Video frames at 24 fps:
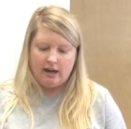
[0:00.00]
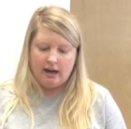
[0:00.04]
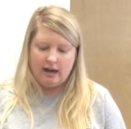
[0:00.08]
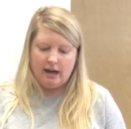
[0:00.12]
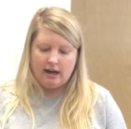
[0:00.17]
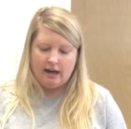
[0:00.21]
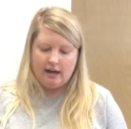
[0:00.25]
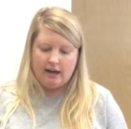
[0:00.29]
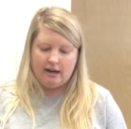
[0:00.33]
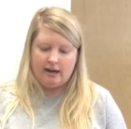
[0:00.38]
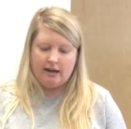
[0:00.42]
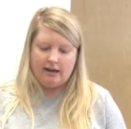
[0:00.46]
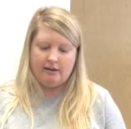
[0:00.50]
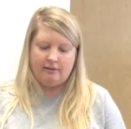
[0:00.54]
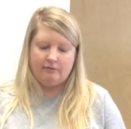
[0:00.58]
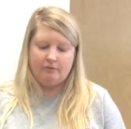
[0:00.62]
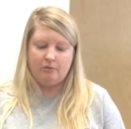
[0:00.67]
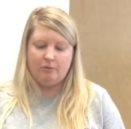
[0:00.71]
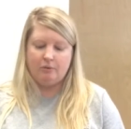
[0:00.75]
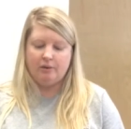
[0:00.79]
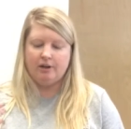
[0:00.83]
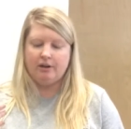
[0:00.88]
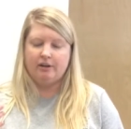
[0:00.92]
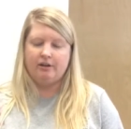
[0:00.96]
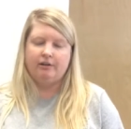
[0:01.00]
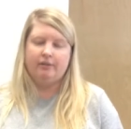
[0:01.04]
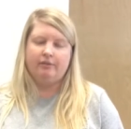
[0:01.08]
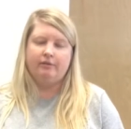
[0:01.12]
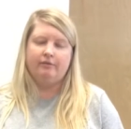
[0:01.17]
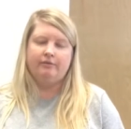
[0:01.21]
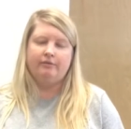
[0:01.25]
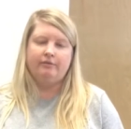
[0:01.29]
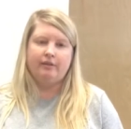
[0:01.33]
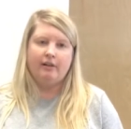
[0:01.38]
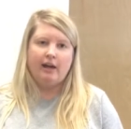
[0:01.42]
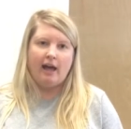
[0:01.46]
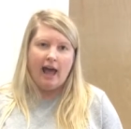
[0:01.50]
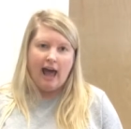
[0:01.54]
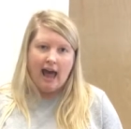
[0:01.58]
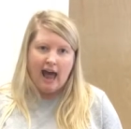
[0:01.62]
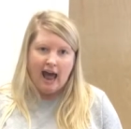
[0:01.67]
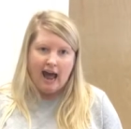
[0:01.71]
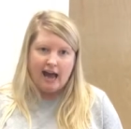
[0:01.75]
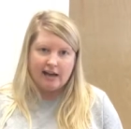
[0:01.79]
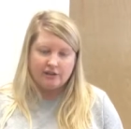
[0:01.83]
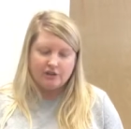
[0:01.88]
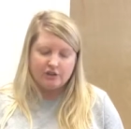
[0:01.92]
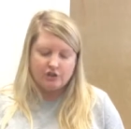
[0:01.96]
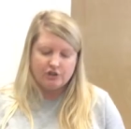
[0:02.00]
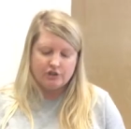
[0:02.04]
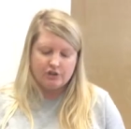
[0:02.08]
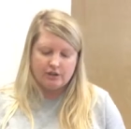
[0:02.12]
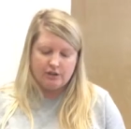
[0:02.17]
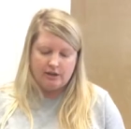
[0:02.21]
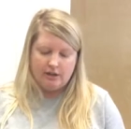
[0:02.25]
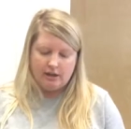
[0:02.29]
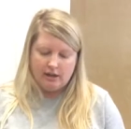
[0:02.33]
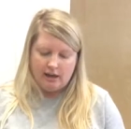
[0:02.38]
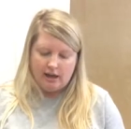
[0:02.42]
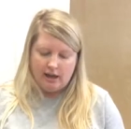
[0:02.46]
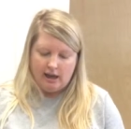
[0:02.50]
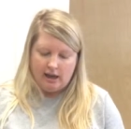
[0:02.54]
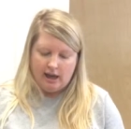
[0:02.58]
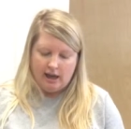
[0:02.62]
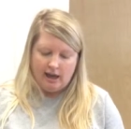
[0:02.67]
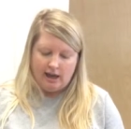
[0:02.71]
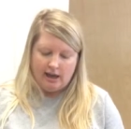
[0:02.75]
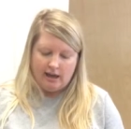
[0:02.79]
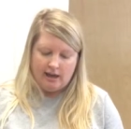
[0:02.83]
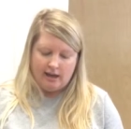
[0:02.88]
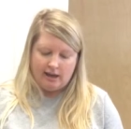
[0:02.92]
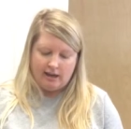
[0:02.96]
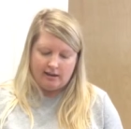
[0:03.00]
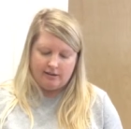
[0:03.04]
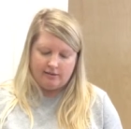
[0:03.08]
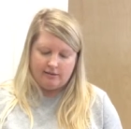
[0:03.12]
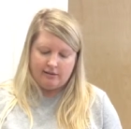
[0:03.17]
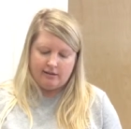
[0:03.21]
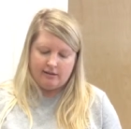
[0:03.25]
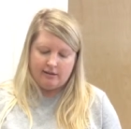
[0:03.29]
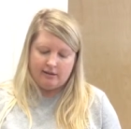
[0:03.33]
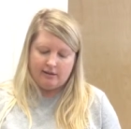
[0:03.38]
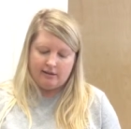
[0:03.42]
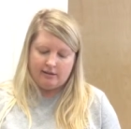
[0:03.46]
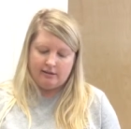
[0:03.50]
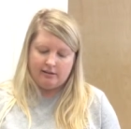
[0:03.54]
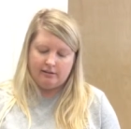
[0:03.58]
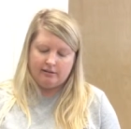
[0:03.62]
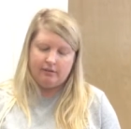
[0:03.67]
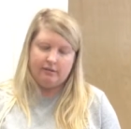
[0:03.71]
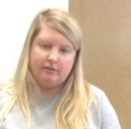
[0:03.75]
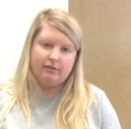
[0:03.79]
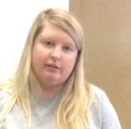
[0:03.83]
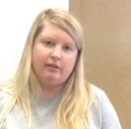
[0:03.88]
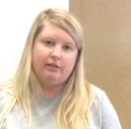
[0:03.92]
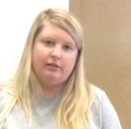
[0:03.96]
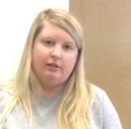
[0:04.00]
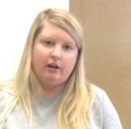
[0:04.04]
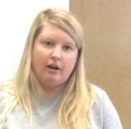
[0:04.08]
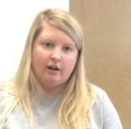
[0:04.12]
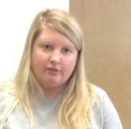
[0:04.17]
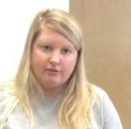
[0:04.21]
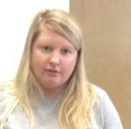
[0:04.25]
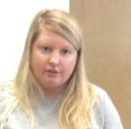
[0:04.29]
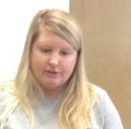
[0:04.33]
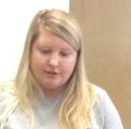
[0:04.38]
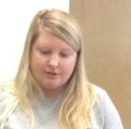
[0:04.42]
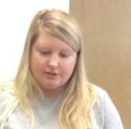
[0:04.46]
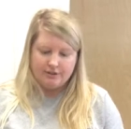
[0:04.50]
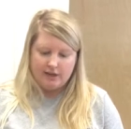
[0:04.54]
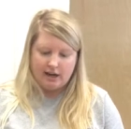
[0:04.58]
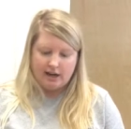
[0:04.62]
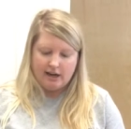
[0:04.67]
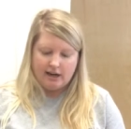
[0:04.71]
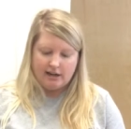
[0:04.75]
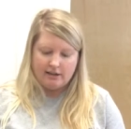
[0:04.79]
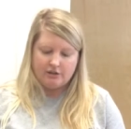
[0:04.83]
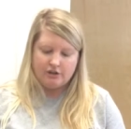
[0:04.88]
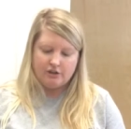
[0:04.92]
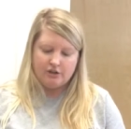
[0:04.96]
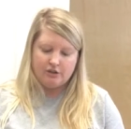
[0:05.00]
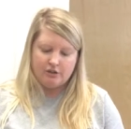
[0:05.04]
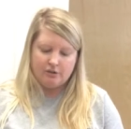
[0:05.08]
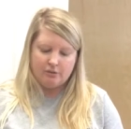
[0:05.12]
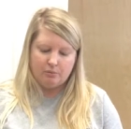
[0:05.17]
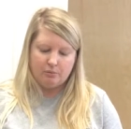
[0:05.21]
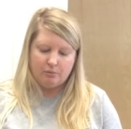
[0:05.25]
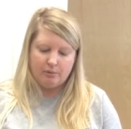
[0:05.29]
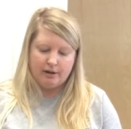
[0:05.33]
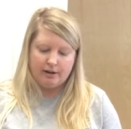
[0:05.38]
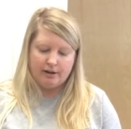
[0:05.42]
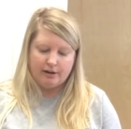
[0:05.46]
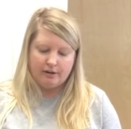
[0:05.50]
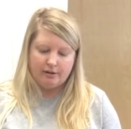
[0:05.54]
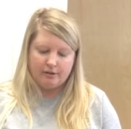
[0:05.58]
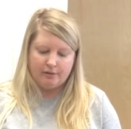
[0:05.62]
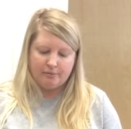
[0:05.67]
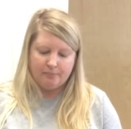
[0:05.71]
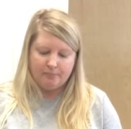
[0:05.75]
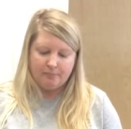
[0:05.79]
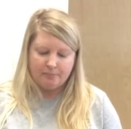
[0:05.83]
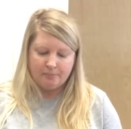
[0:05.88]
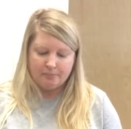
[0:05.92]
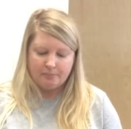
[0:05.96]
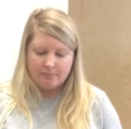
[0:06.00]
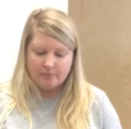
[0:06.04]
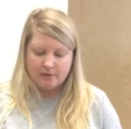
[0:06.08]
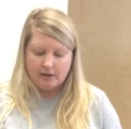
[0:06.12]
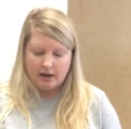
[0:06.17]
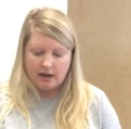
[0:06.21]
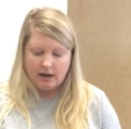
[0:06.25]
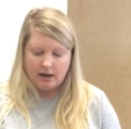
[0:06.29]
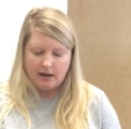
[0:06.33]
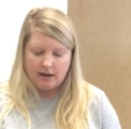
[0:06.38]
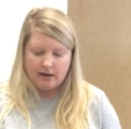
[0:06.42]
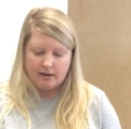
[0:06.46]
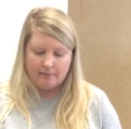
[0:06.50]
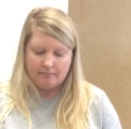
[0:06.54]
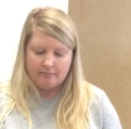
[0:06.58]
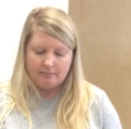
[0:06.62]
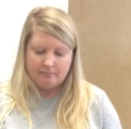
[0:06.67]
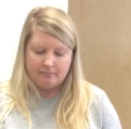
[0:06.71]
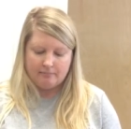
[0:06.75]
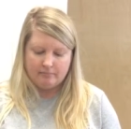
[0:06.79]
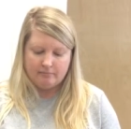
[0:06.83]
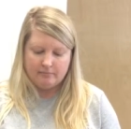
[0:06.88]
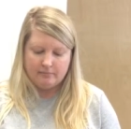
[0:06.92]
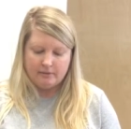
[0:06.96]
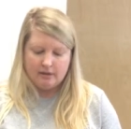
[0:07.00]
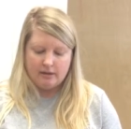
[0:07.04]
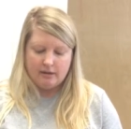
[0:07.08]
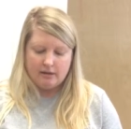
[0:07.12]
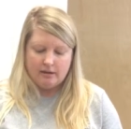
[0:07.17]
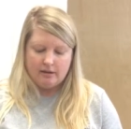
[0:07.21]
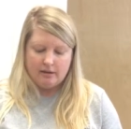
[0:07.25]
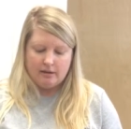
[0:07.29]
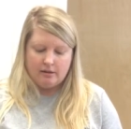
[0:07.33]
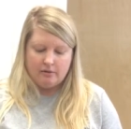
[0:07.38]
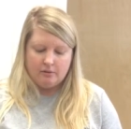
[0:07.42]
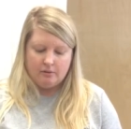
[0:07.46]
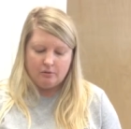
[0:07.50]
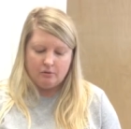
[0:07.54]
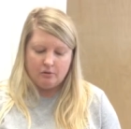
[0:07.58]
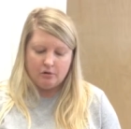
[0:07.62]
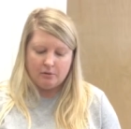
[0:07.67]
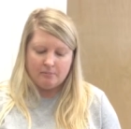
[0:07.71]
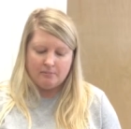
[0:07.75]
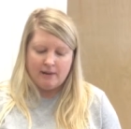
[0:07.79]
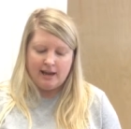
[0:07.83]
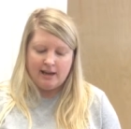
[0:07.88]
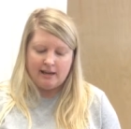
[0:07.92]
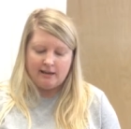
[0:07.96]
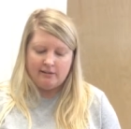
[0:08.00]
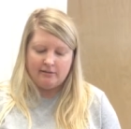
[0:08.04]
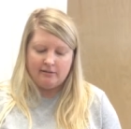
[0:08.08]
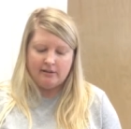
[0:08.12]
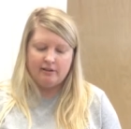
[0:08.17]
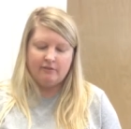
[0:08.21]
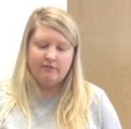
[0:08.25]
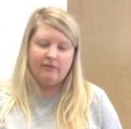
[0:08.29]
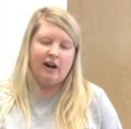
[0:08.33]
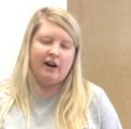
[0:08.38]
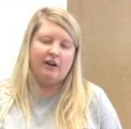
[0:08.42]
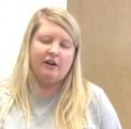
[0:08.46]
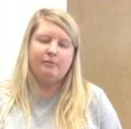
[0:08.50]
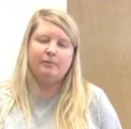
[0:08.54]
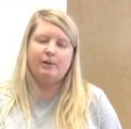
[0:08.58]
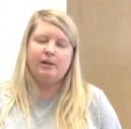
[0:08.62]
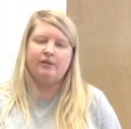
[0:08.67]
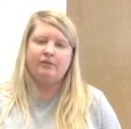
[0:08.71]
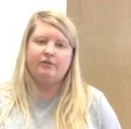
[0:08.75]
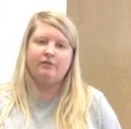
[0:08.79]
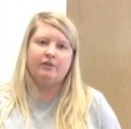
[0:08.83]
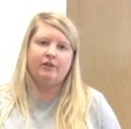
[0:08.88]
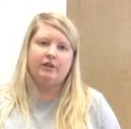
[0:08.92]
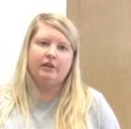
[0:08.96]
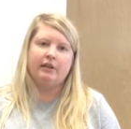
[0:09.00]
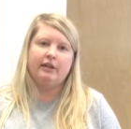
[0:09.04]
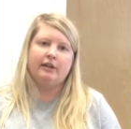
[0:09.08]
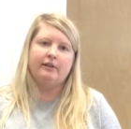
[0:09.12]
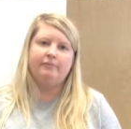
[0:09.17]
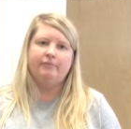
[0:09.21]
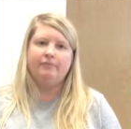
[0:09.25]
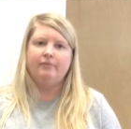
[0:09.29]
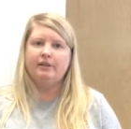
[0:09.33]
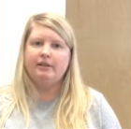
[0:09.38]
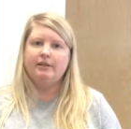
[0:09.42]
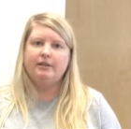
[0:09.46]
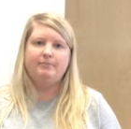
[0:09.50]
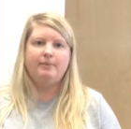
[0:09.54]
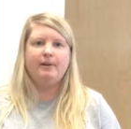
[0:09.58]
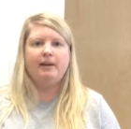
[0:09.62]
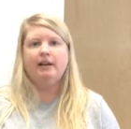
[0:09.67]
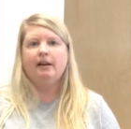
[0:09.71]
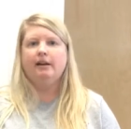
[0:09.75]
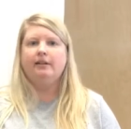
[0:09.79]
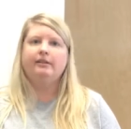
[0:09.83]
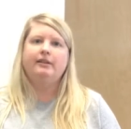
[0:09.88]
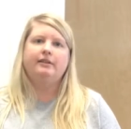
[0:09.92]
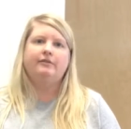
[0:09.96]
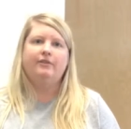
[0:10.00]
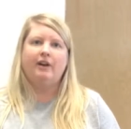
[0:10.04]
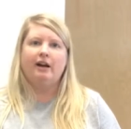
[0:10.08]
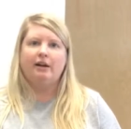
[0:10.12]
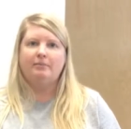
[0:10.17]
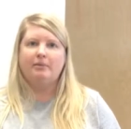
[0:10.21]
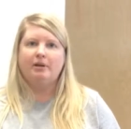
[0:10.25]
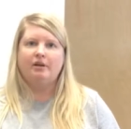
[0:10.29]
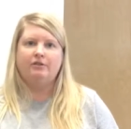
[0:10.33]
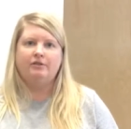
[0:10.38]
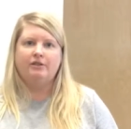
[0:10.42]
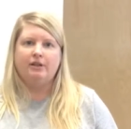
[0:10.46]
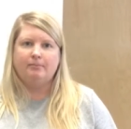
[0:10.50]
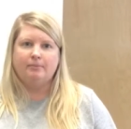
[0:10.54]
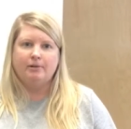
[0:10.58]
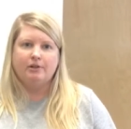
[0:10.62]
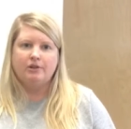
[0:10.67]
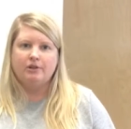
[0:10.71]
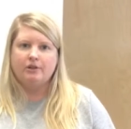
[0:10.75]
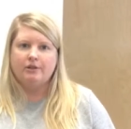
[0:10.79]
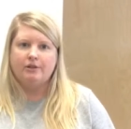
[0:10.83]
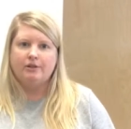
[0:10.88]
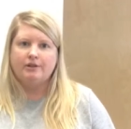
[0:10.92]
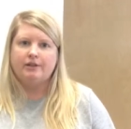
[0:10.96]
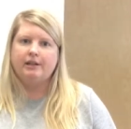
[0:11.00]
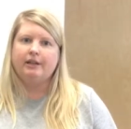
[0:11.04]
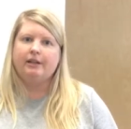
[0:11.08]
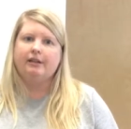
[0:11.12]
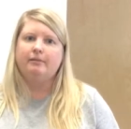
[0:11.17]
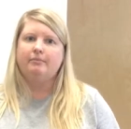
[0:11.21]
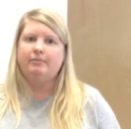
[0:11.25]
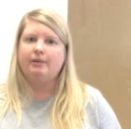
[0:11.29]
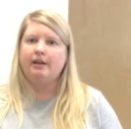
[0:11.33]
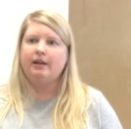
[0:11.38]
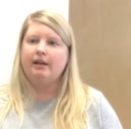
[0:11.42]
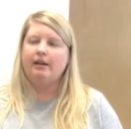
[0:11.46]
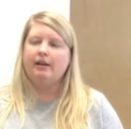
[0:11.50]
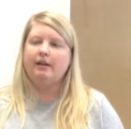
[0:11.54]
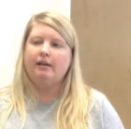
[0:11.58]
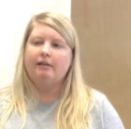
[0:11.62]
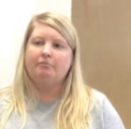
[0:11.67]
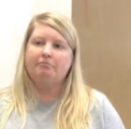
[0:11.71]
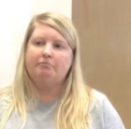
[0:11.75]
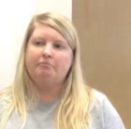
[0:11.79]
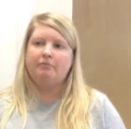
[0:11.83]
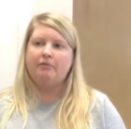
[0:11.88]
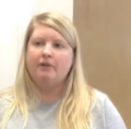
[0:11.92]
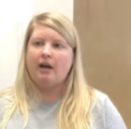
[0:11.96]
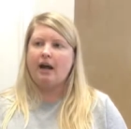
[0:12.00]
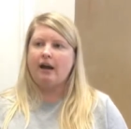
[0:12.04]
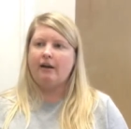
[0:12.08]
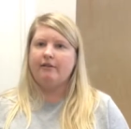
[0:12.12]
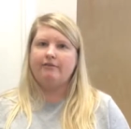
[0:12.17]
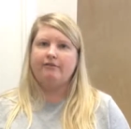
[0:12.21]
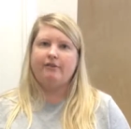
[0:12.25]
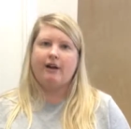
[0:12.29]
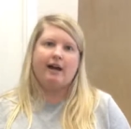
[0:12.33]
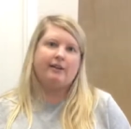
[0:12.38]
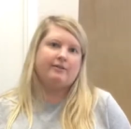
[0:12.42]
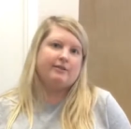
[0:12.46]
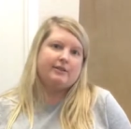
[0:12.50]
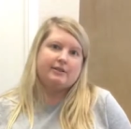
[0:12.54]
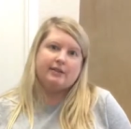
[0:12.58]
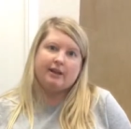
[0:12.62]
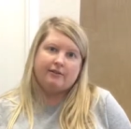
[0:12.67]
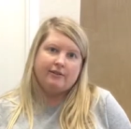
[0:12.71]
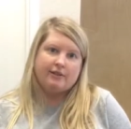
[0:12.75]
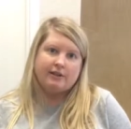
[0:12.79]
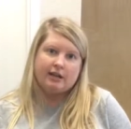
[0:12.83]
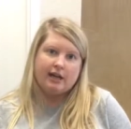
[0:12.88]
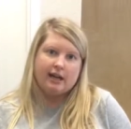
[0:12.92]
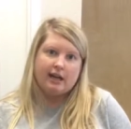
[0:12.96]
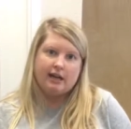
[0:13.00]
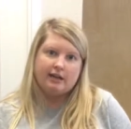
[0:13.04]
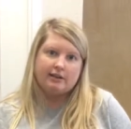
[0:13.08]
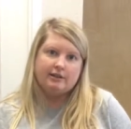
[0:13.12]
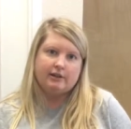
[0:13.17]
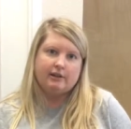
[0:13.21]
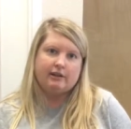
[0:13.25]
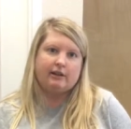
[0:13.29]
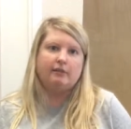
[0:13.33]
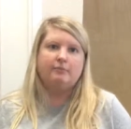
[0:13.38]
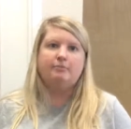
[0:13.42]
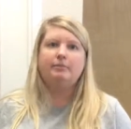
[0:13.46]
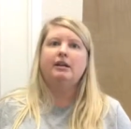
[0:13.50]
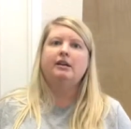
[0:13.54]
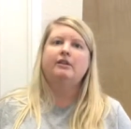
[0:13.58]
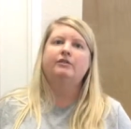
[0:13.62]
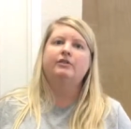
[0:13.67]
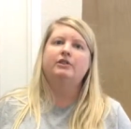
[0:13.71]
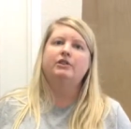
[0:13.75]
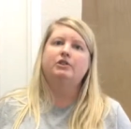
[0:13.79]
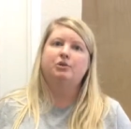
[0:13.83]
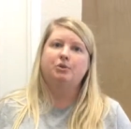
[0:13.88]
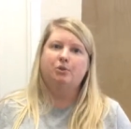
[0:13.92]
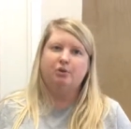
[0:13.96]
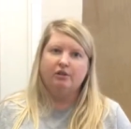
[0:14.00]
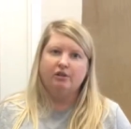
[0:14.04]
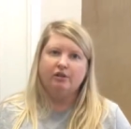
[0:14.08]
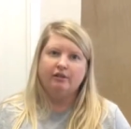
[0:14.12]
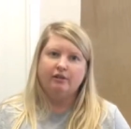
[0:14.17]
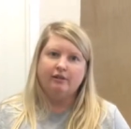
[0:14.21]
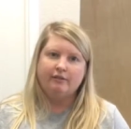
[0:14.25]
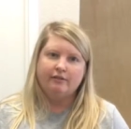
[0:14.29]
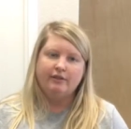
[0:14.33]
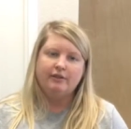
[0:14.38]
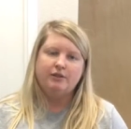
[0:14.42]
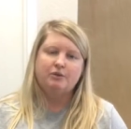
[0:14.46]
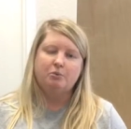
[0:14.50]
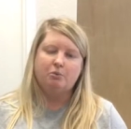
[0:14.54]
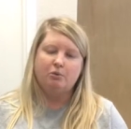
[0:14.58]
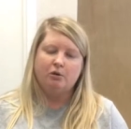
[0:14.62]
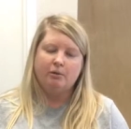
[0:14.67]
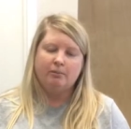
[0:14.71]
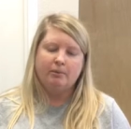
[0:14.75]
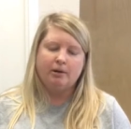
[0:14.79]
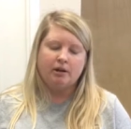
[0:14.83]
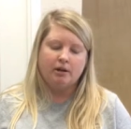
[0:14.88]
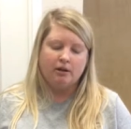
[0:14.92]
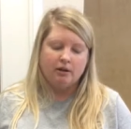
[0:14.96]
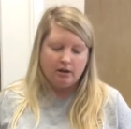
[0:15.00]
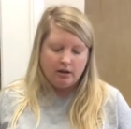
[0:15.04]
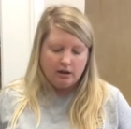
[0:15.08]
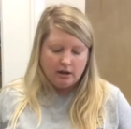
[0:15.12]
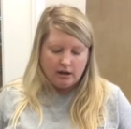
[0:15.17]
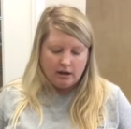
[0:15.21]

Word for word: uh, will hatch, and the, the larval stage will um, remain in the environment for a, depending on the environmental temperatures, it could be uh, five to seven days. It could be even shorter if it's warmer.